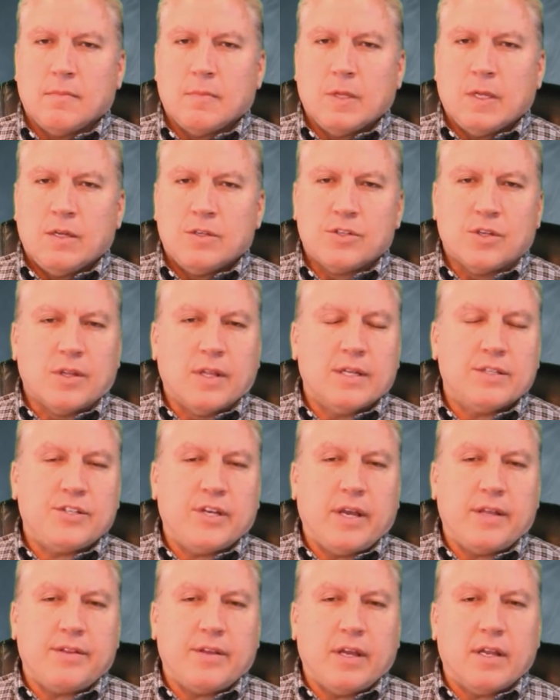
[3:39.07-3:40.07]
So let's
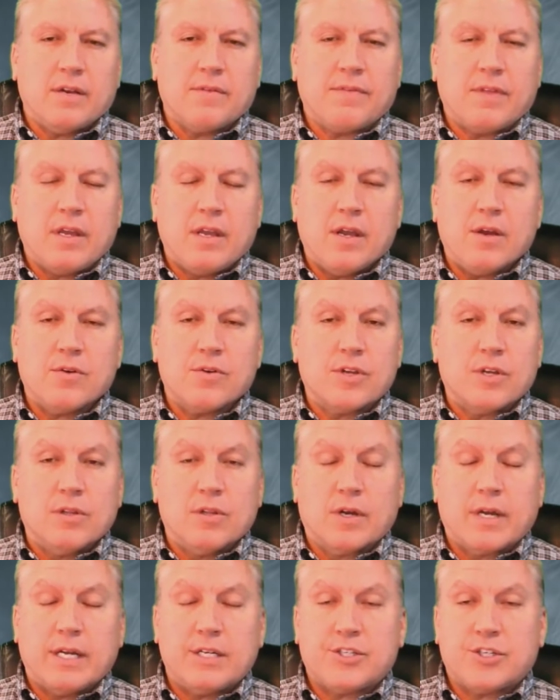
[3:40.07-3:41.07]
say at the end of the year, you
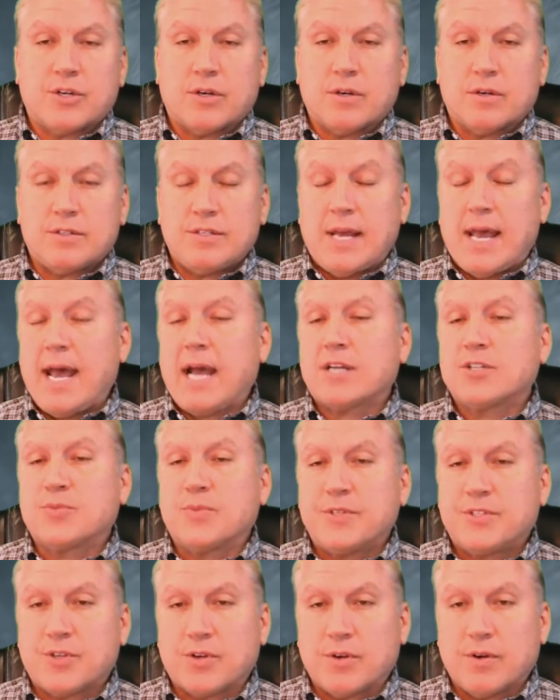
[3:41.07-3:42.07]
look at your tax
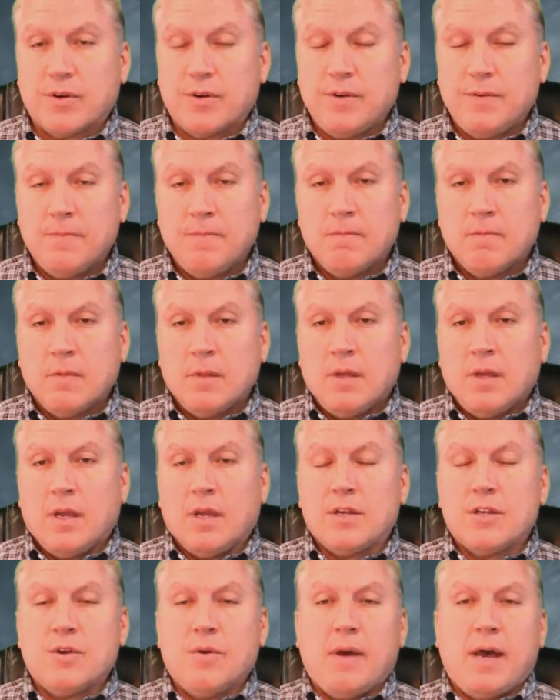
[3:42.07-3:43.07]
return
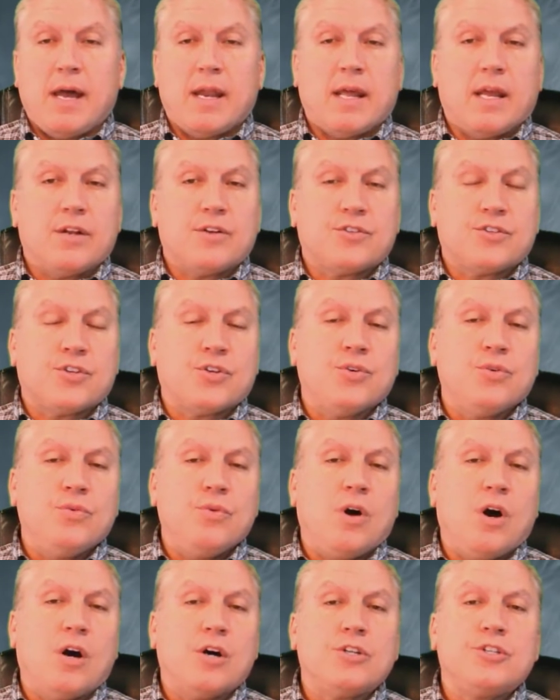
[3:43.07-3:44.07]
and you had a
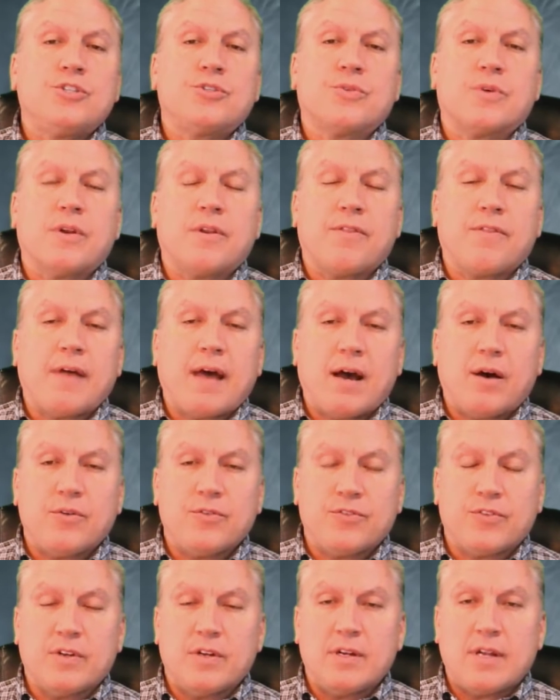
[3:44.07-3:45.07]

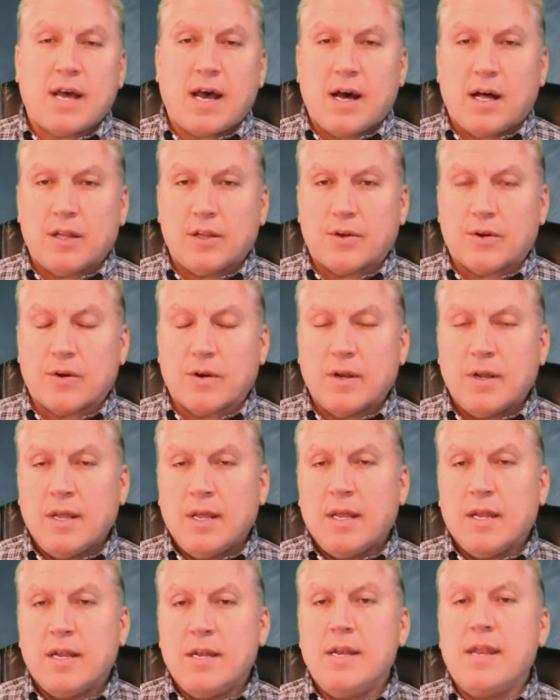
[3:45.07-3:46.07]
$200,000
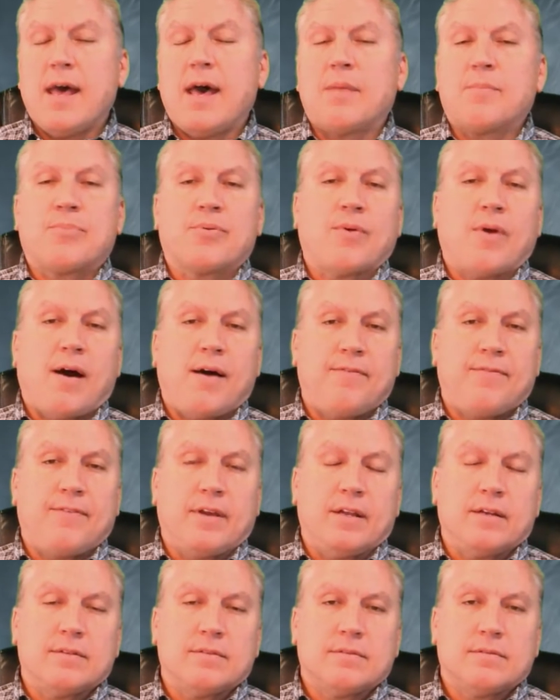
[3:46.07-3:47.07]
net
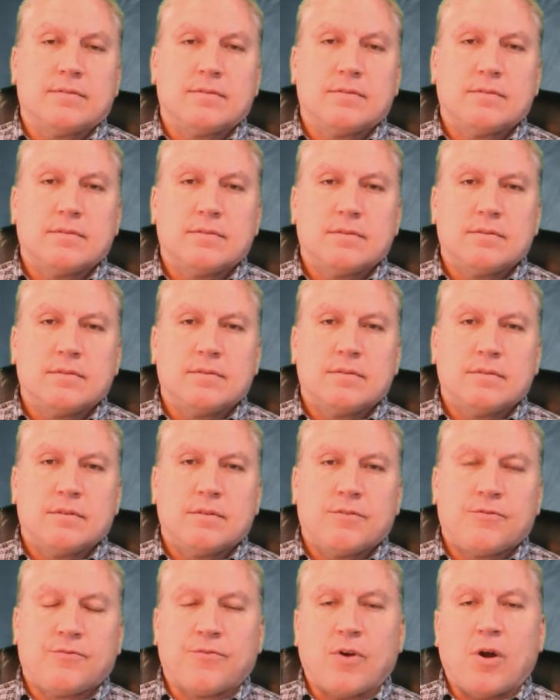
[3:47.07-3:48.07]
profit
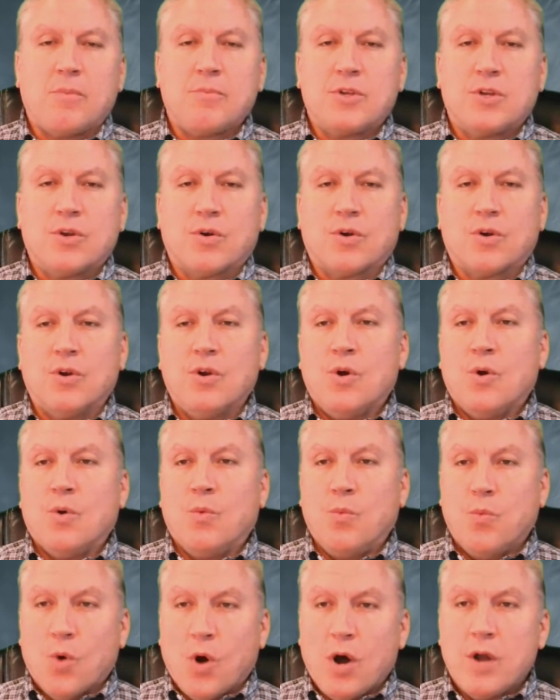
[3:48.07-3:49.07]
from your
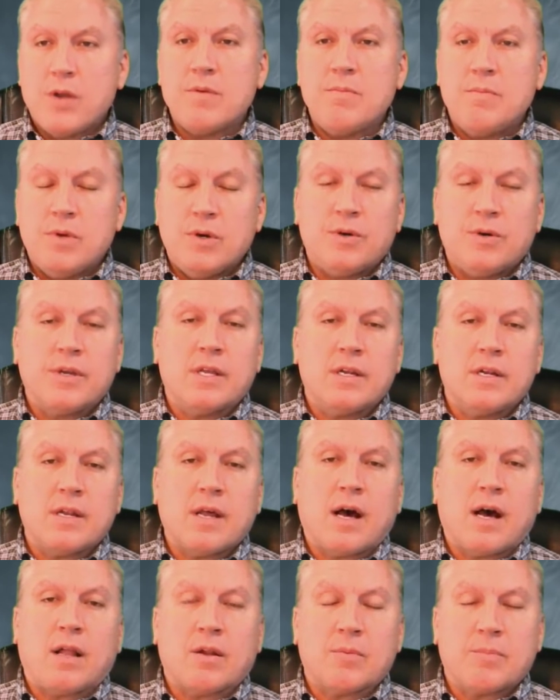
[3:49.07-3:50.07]
$1 million
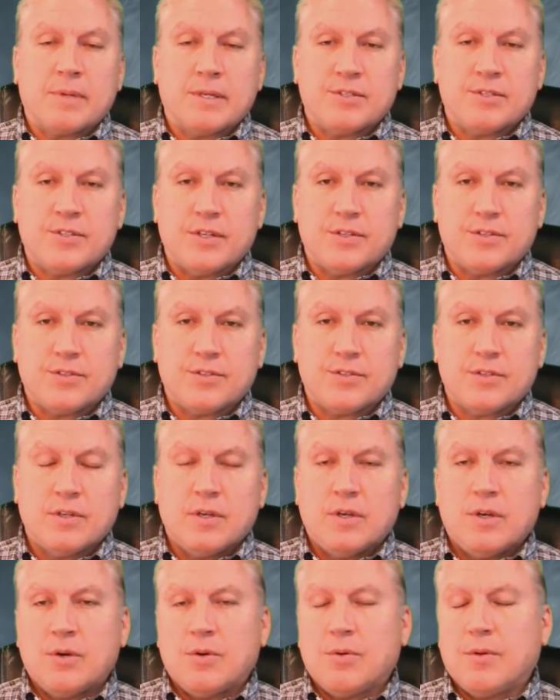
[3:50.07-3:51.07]
business.
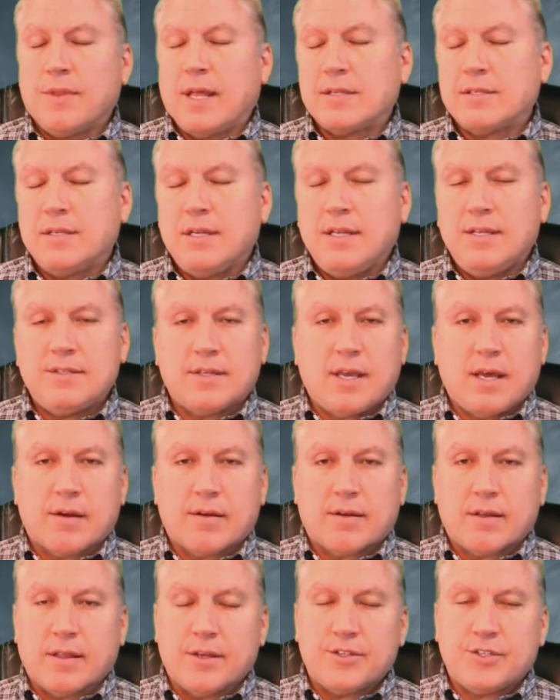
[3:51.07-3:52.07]
Well, that's an easy
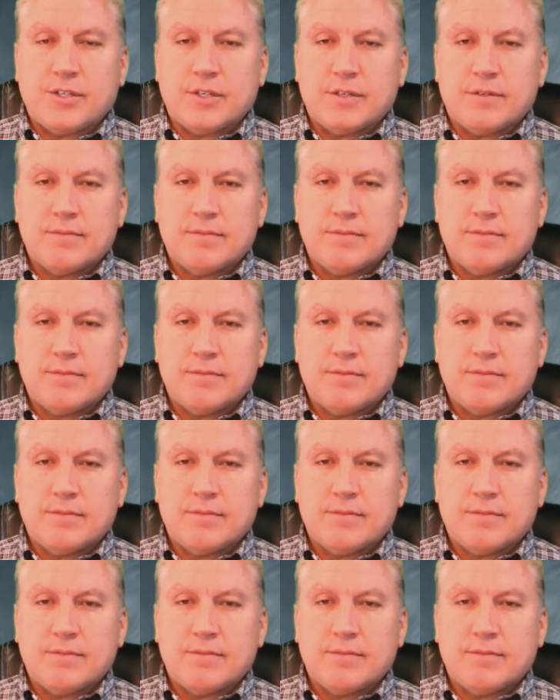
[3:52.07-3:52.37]
calculation.